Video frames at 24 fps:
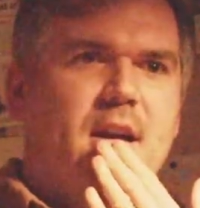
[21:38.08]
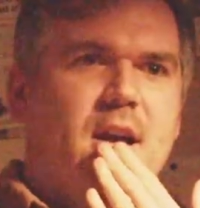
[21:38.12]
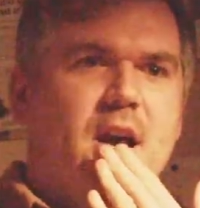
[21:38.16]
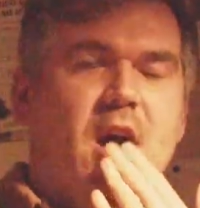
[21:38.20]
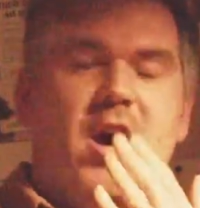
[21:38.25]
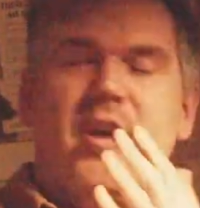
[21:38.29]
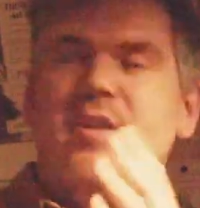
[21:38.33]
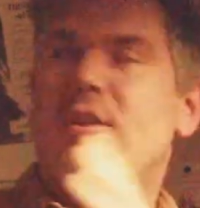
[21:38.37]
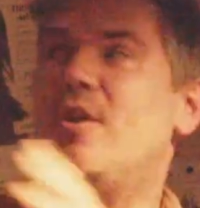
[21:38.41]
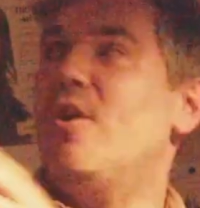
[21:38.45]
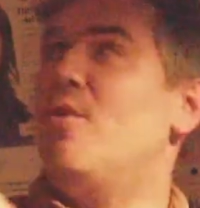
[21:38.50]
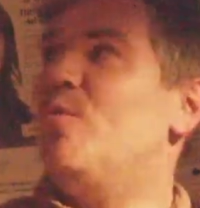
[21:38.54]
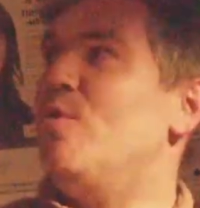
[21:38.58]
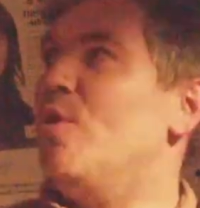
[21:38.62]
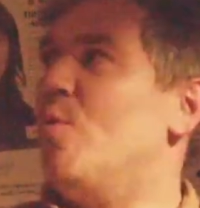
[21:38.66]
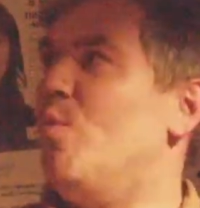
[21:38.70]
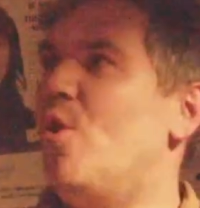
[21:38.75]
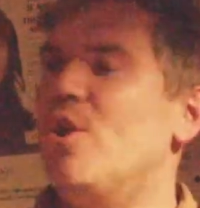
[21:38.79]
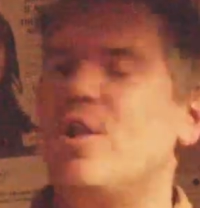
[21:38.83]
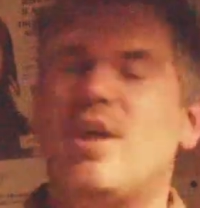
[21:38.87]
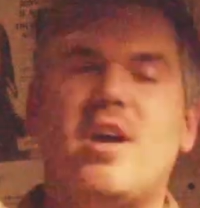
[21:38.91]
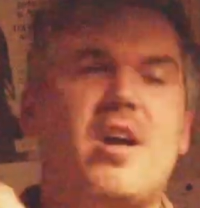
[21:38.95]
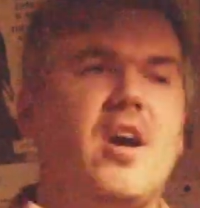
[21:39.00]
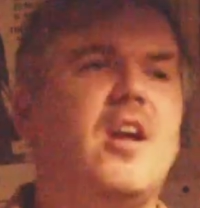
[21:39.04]
I don't know
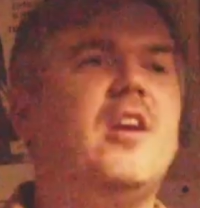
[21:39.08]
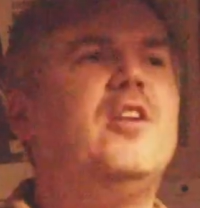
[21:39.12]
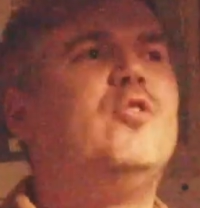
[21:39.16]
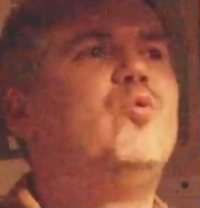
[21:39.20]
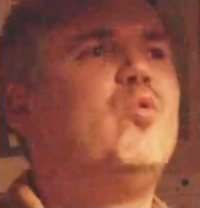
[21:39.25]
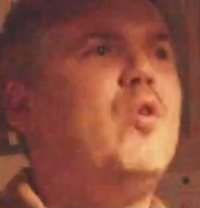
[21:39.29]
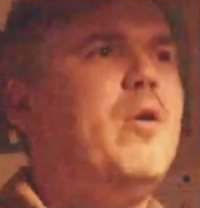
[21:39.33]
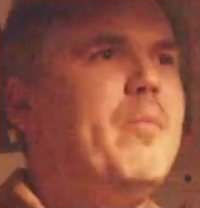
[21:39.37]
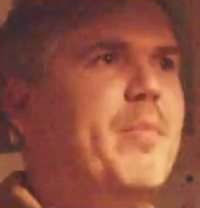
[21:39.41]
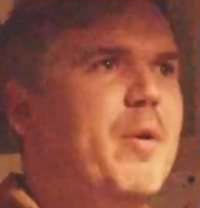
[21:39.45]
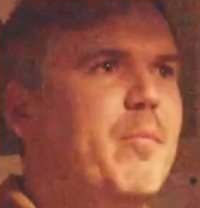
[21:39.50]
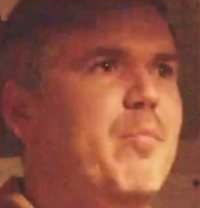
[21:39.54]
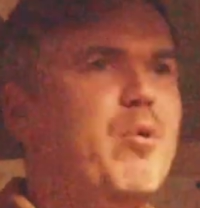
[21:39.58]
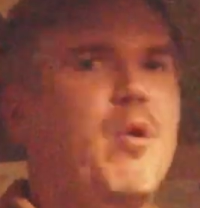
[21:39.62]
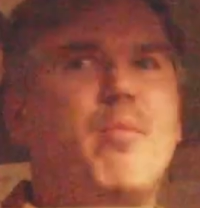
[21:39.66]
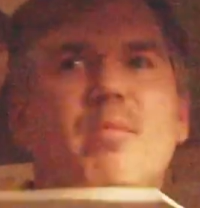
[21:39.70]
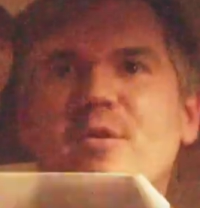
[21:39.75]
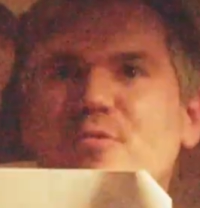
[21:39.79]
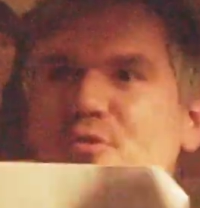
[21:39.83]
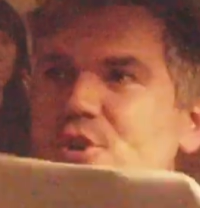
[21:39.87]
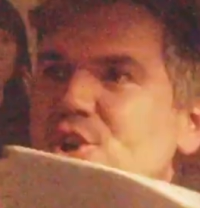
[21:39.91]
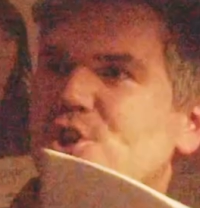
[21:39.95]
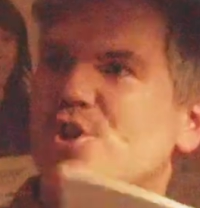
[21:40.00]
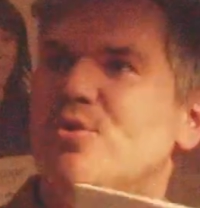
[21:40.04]
what the colours were, but probably
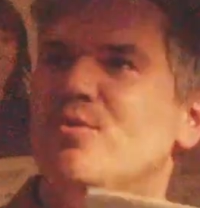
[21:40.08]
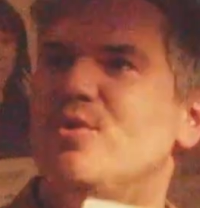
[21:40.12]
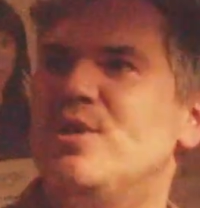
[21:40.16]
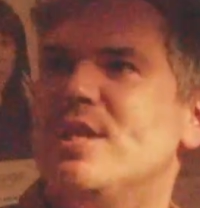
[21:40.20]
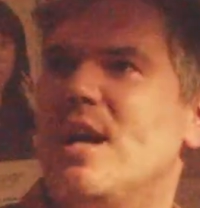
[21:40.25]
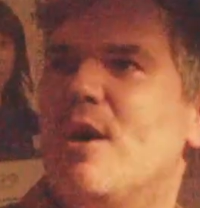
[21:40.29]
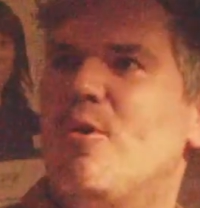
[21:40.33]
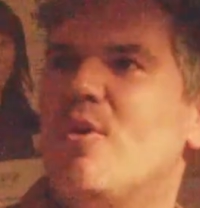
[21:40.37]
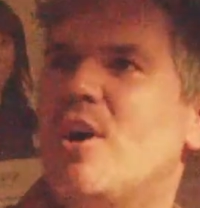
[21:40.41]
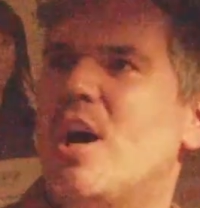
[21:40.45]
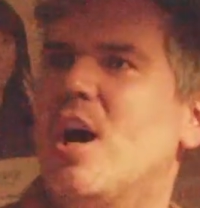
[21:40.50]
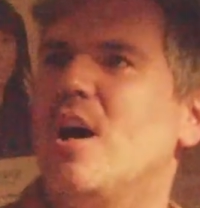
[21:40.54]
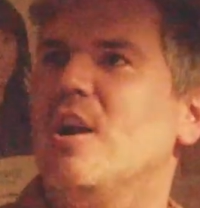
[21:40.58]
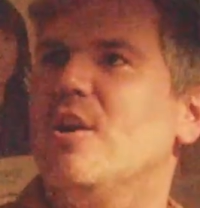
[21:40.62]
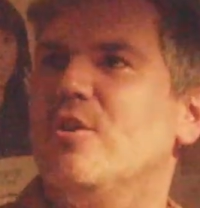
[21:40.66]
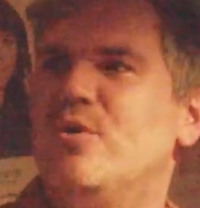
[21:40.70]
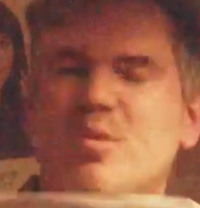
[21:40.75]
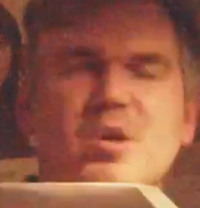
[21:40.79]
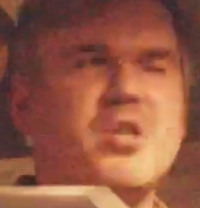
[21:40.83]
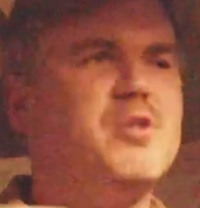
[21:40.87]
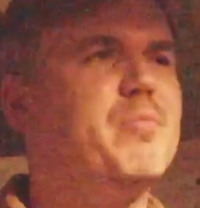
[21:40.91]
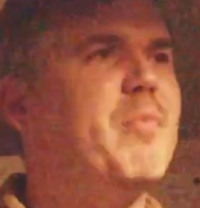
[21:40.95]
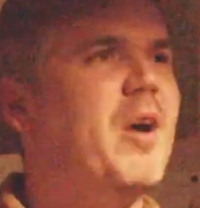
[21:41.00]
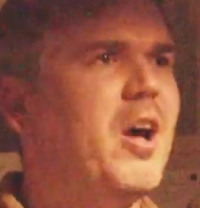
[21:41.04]
reduce out colours
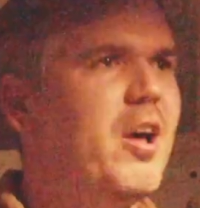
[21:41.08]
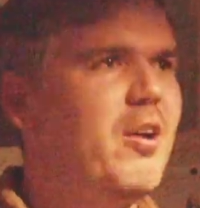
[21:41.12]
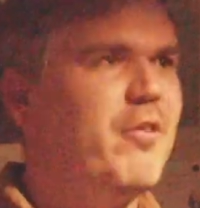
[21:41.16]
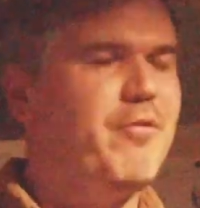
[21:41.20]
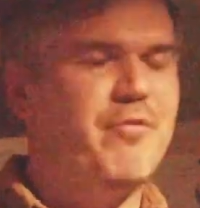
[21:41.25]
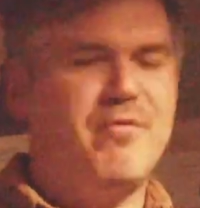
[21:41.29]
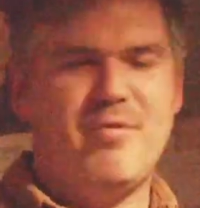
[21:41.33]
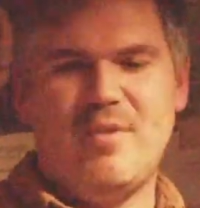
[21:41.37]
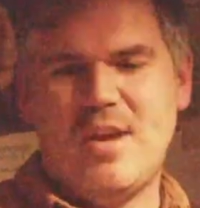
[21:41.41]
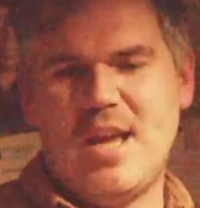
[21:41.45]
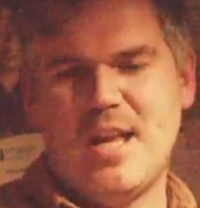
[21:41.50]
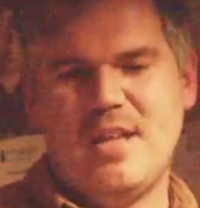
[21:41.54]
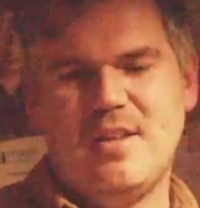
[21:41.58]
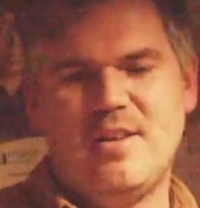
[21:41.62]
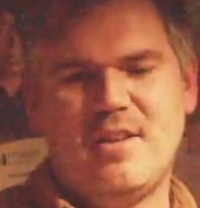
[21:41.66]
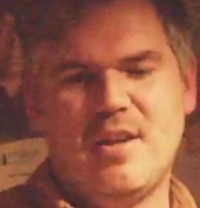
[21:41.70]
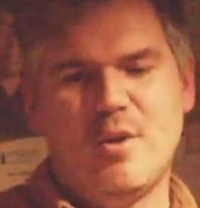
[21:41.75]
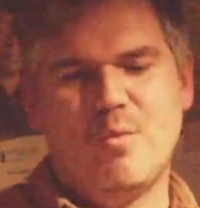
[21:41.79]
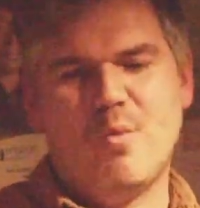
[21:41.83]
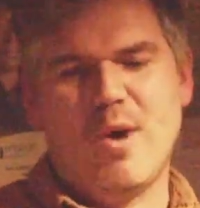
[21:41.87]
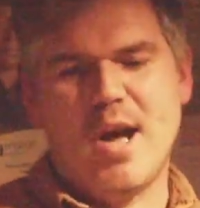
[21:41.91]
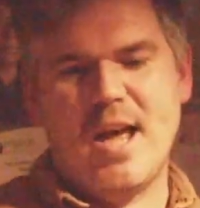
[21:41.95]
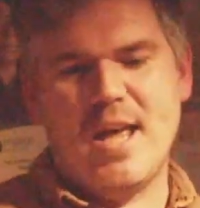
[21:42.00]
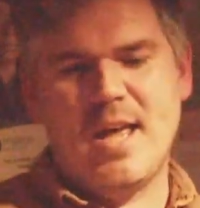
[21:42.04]
which might have hinted
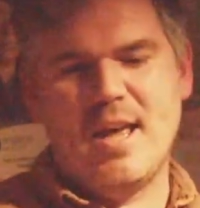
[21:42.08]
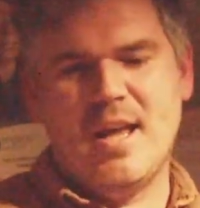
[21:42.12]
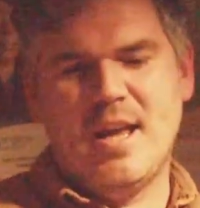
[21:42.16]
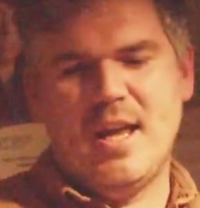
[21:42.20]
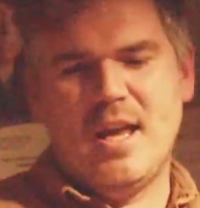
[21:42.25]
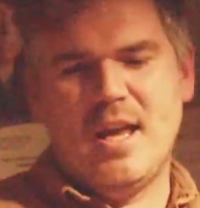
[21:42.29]
away.